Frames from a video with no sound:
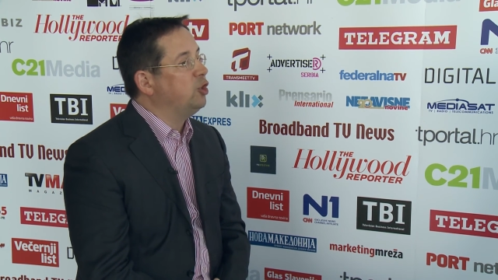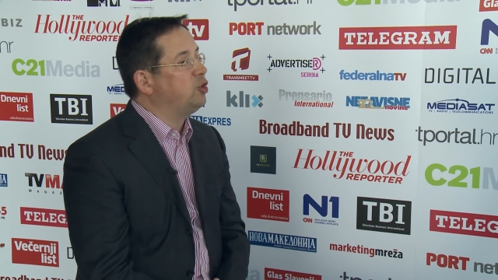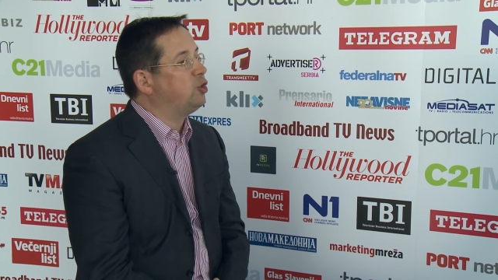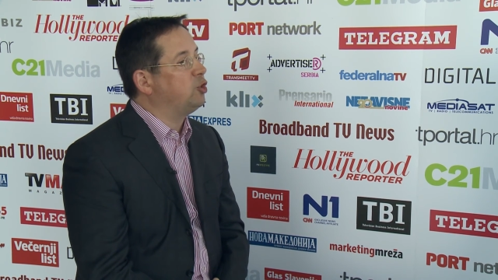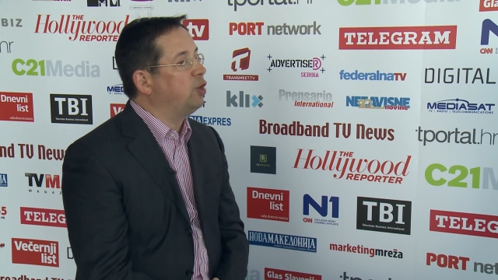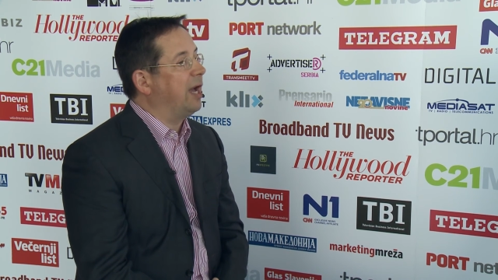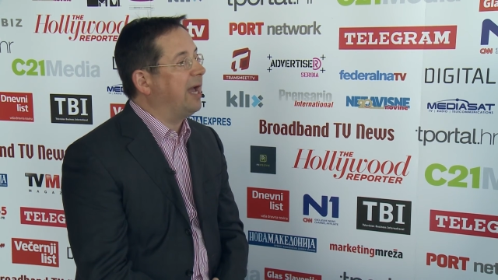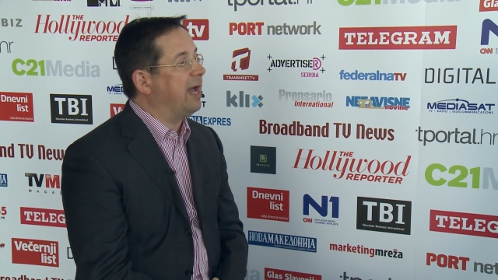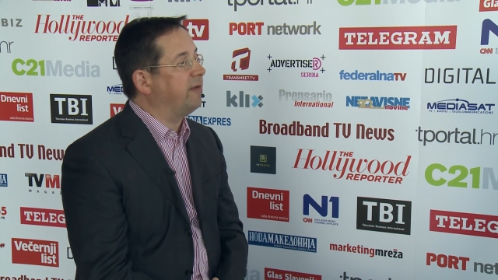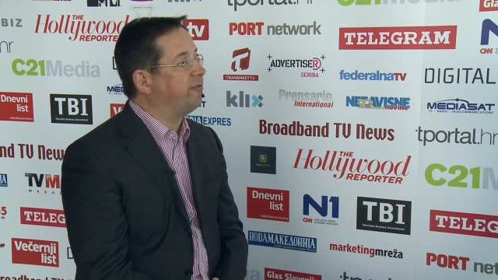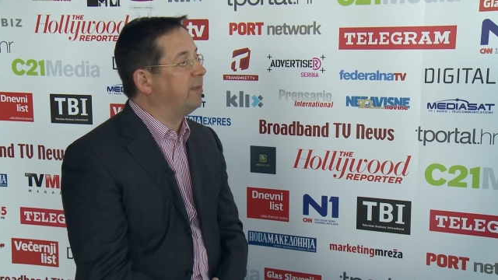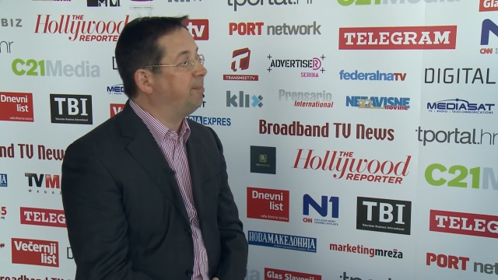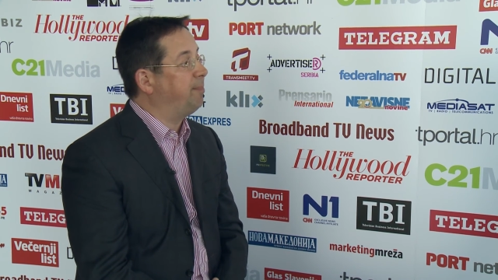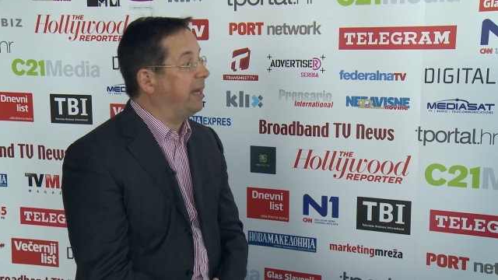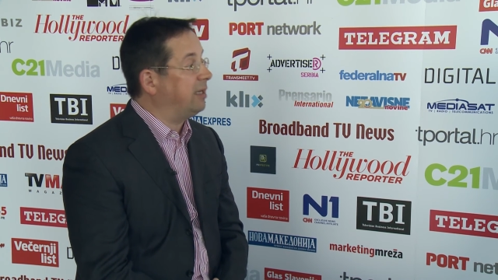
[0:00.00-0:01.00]
to have
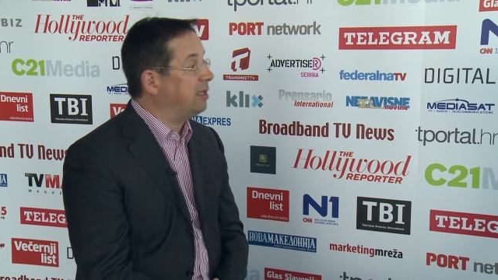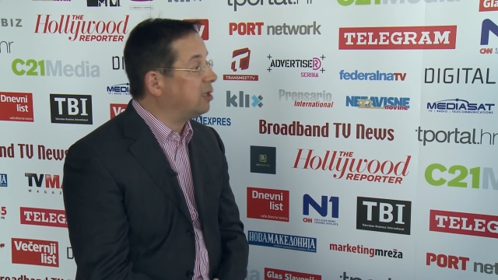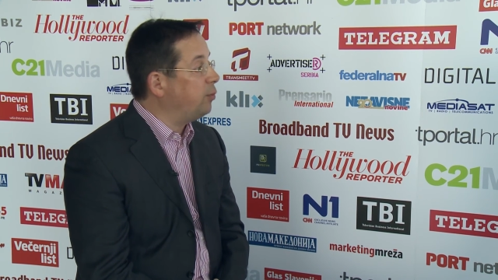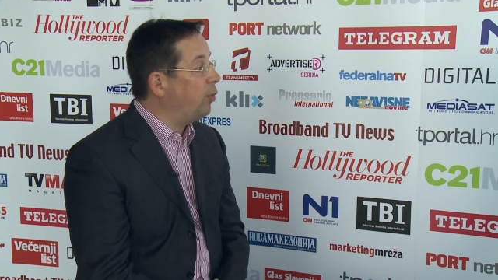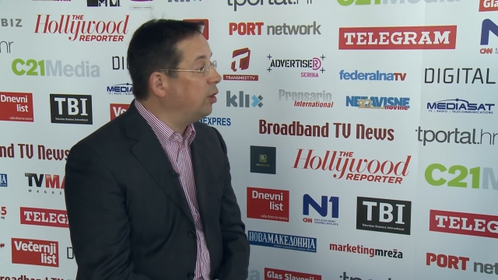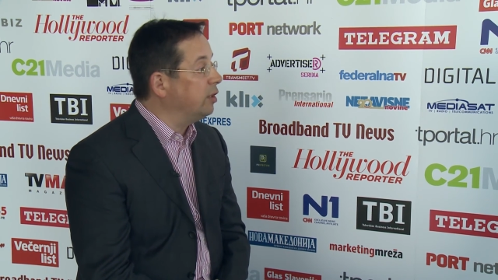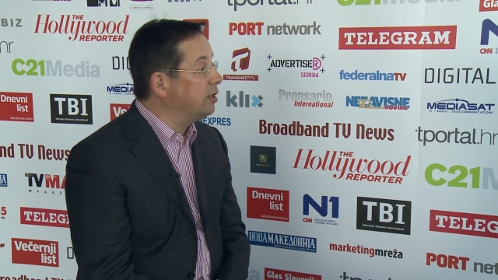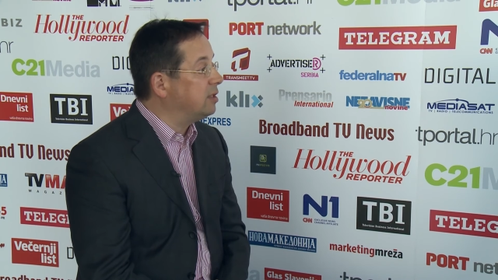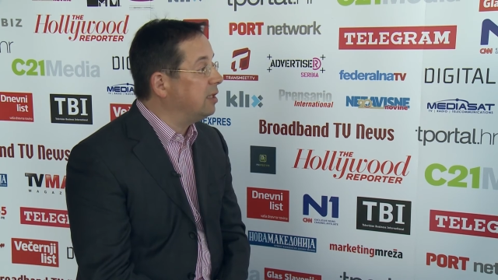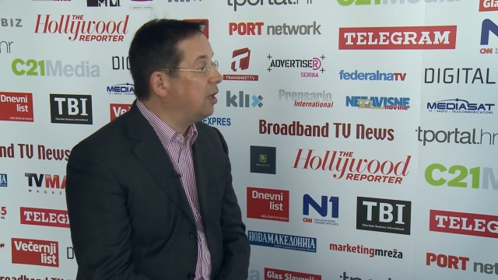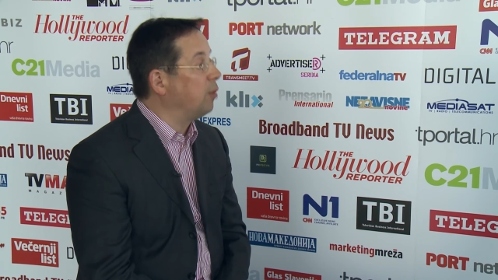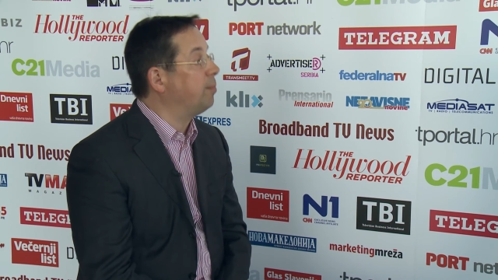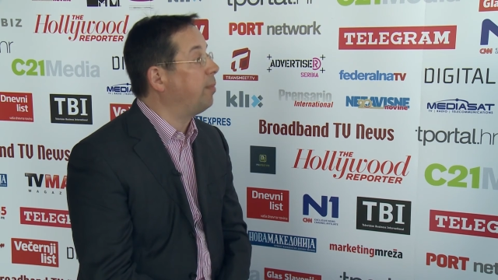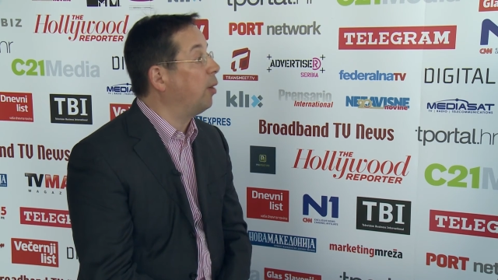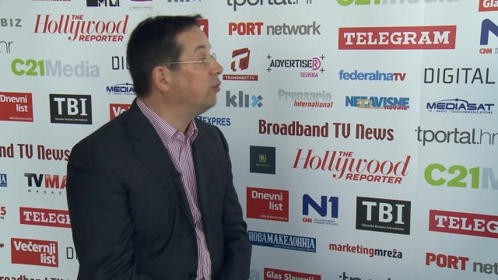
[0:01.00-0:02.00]
a better quality
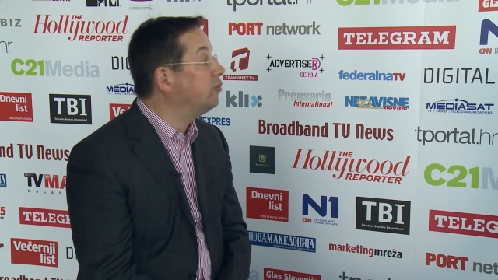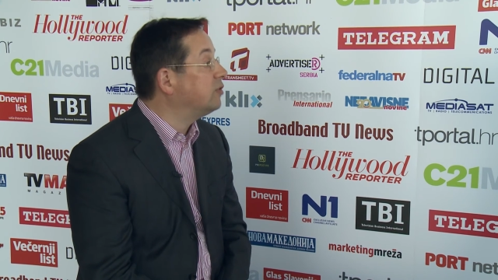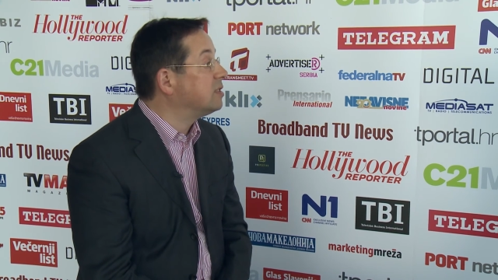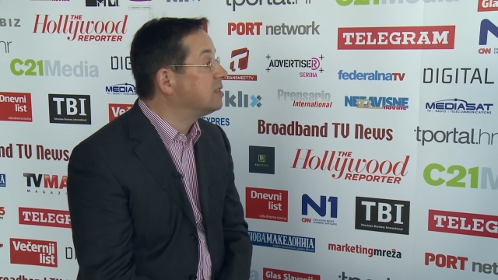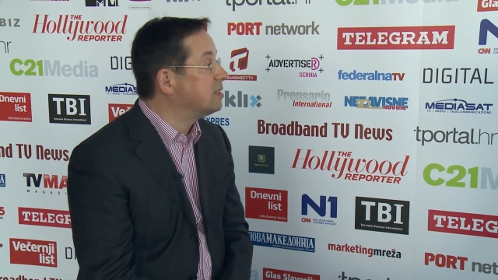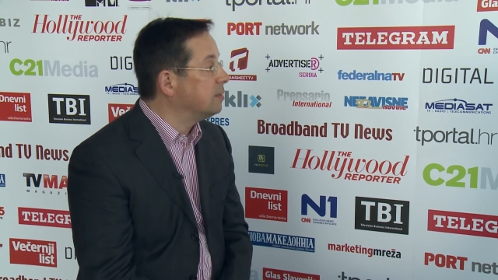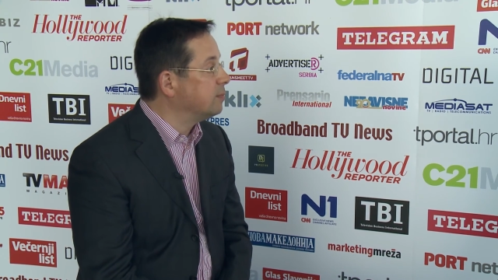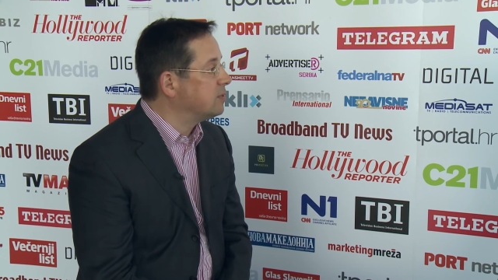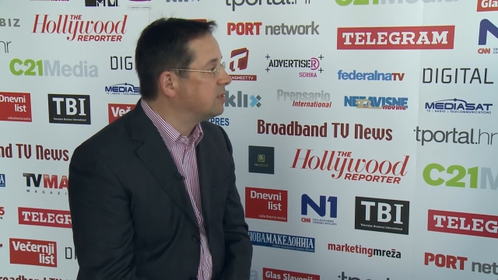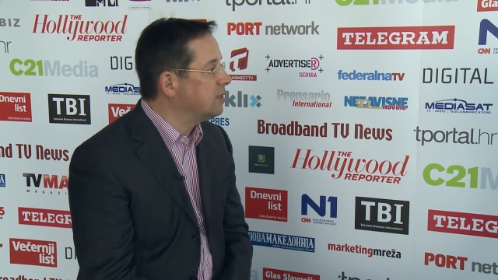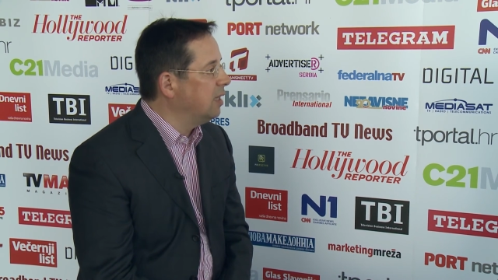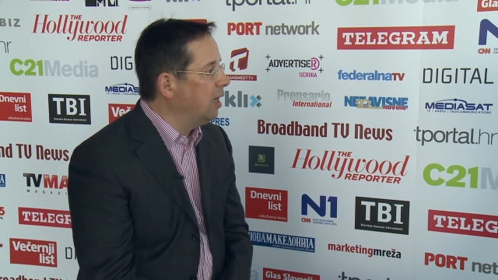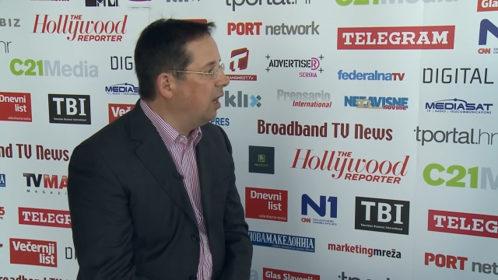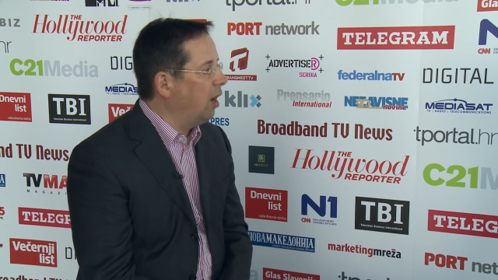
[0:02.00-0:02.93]
on both systems,